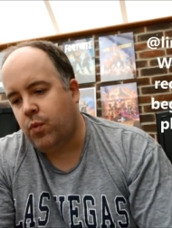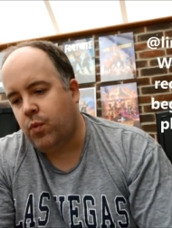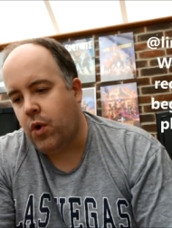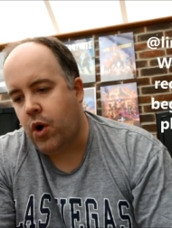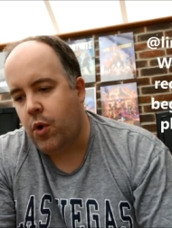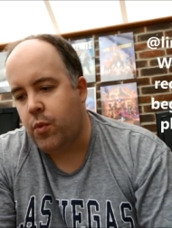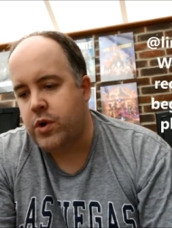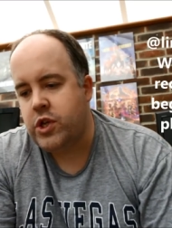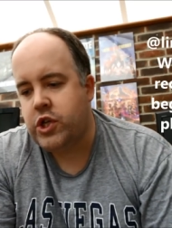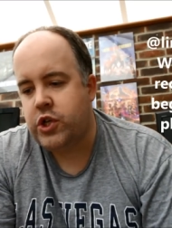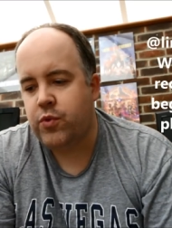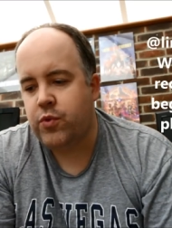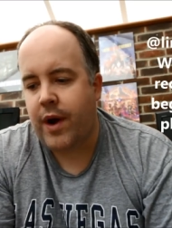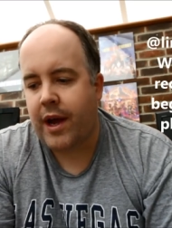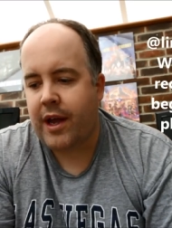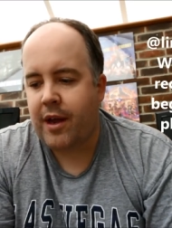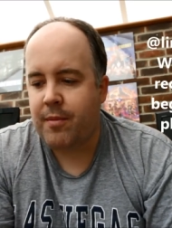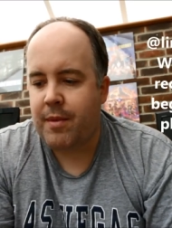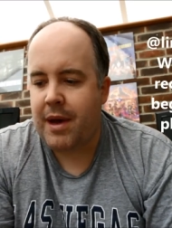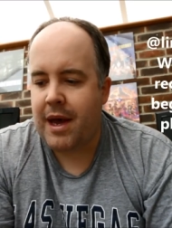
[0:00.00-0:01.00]
What would you
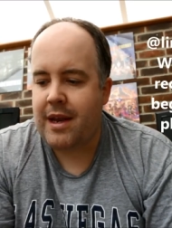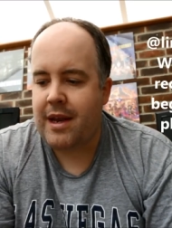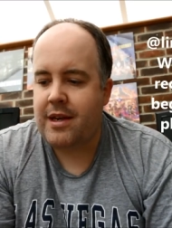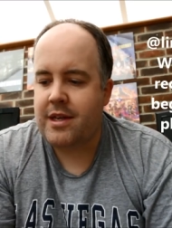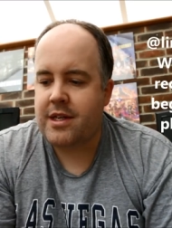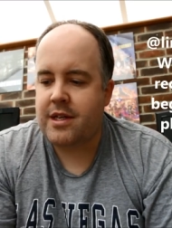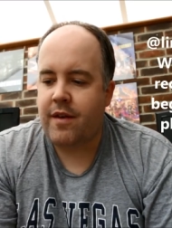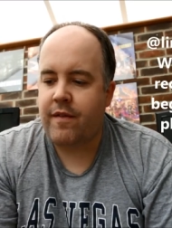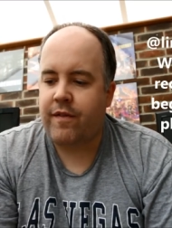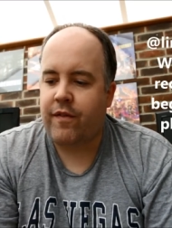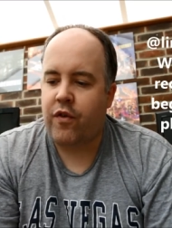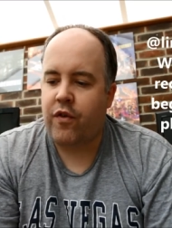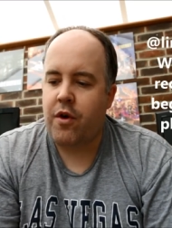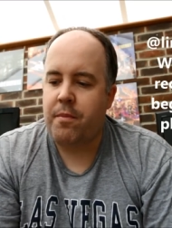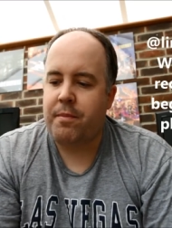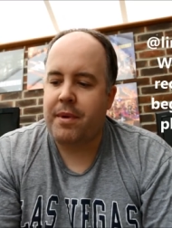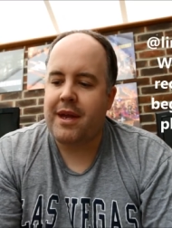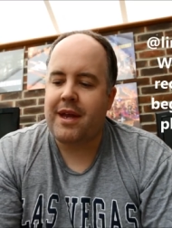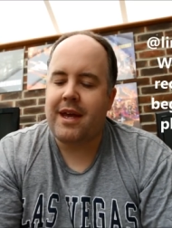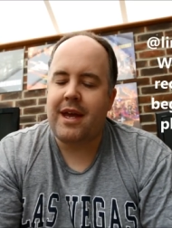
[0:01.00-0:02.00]
recommend for a
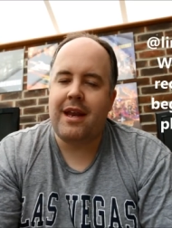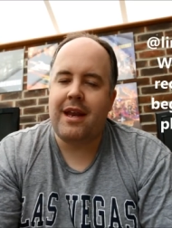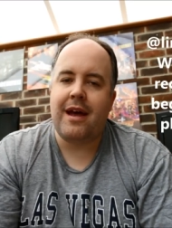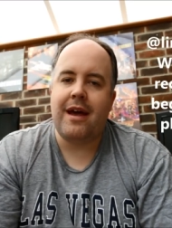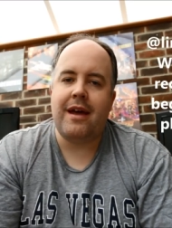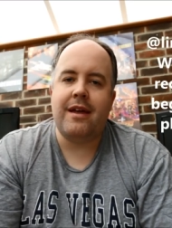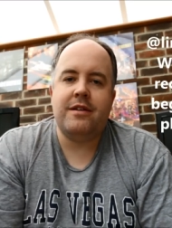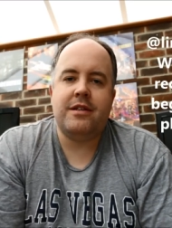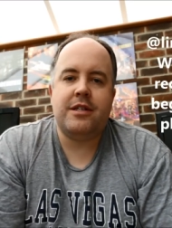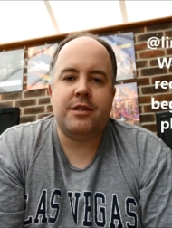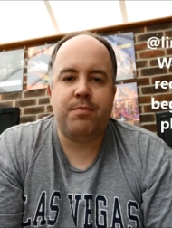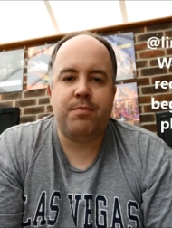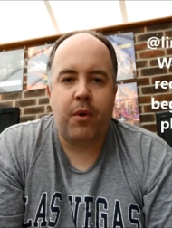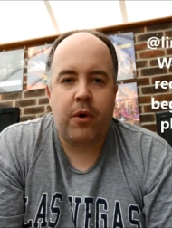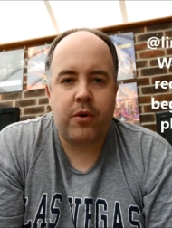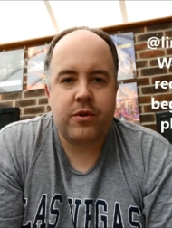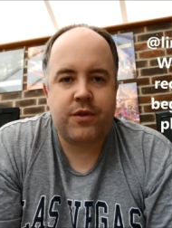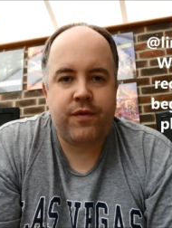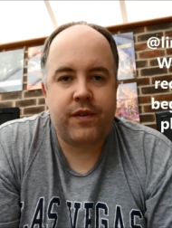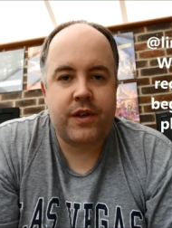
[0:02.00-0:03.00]
beginner in
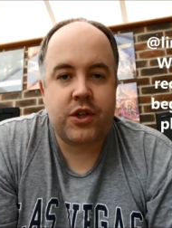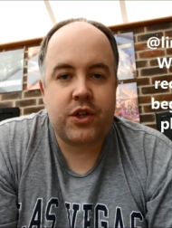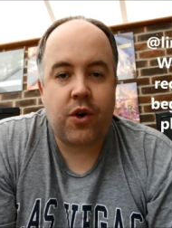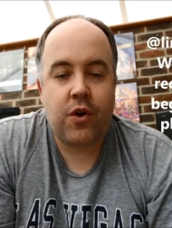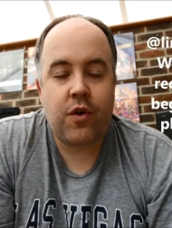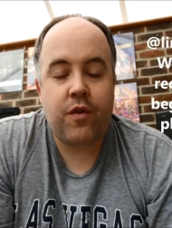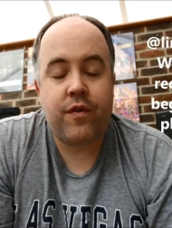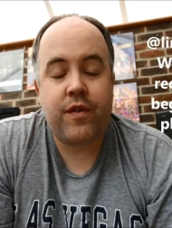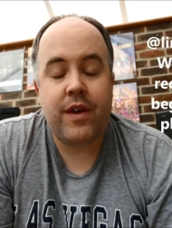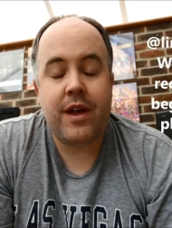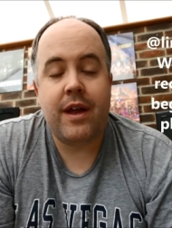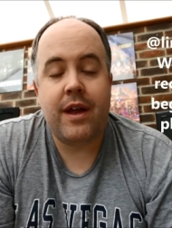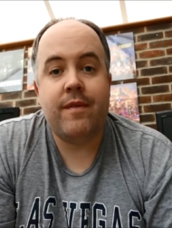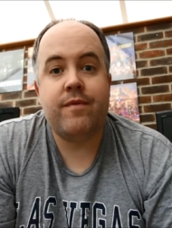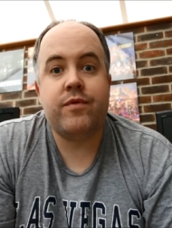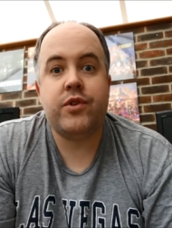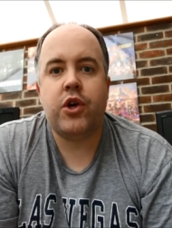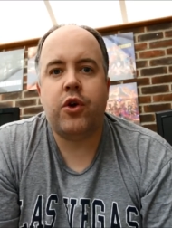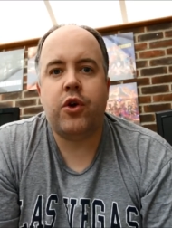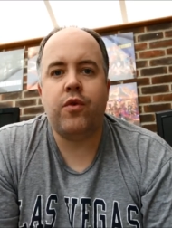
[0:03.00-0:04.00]
sports photography
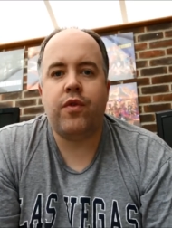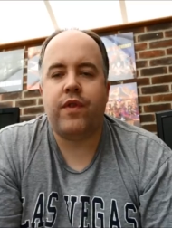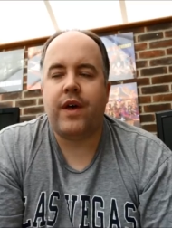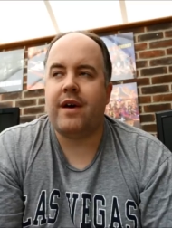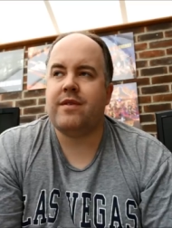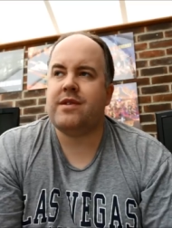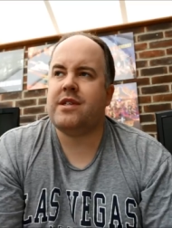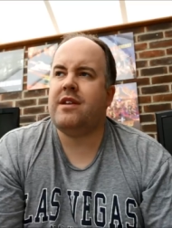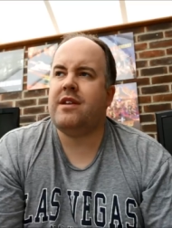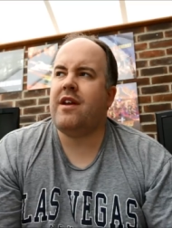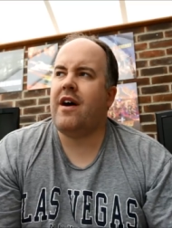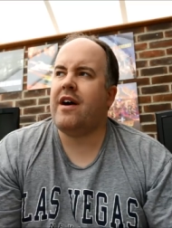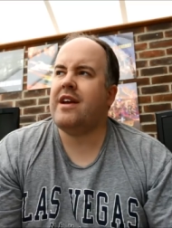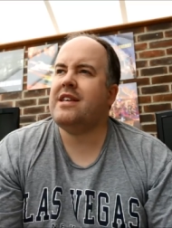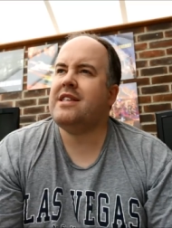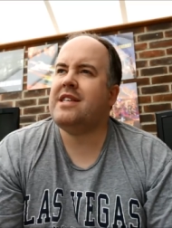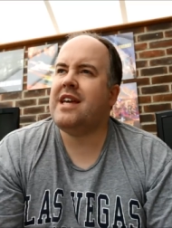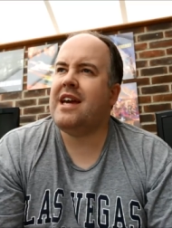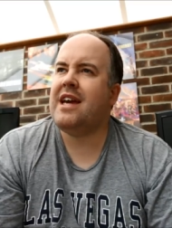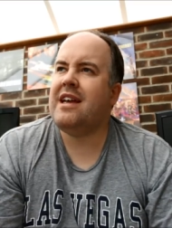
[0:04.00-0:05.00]
in
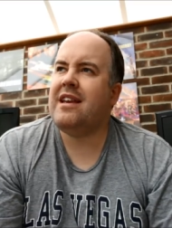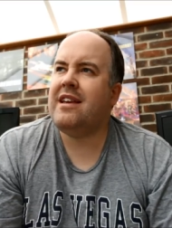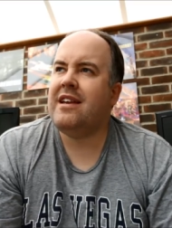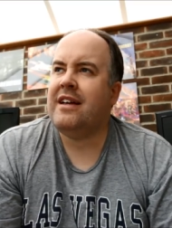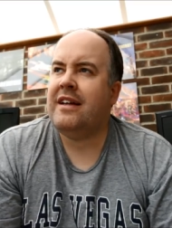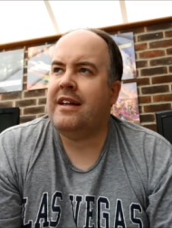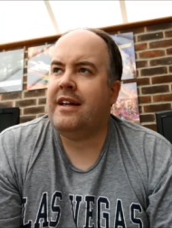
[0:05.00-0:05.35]
2019?